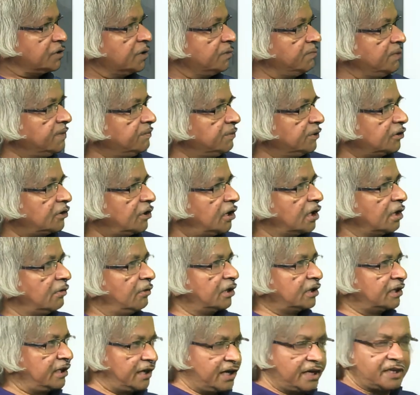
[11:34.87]
So people talk
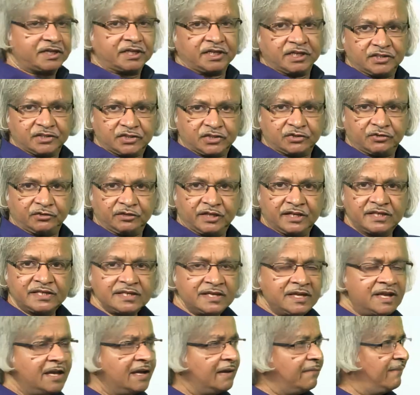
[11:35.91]
about corrections to
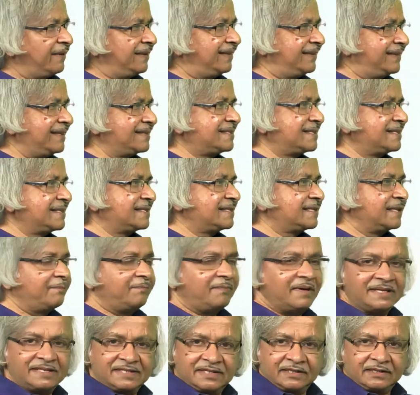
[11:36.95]
this, but this is the
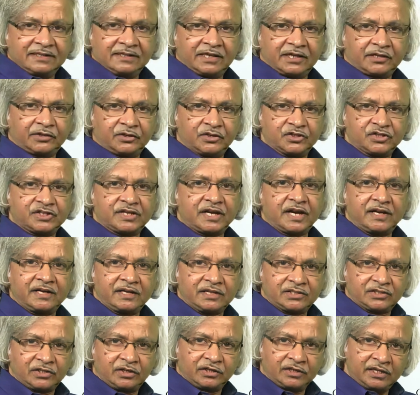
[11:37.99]
basic
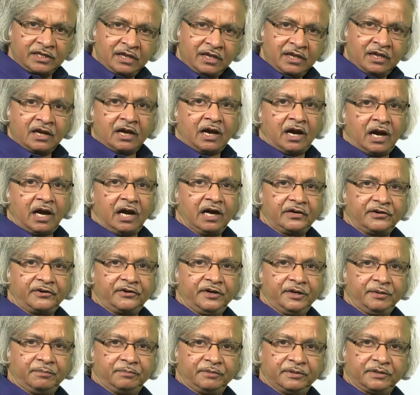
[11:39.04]
electrostatics or the
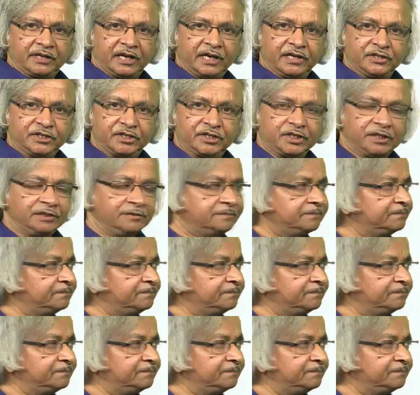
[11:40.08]
Hartree potential.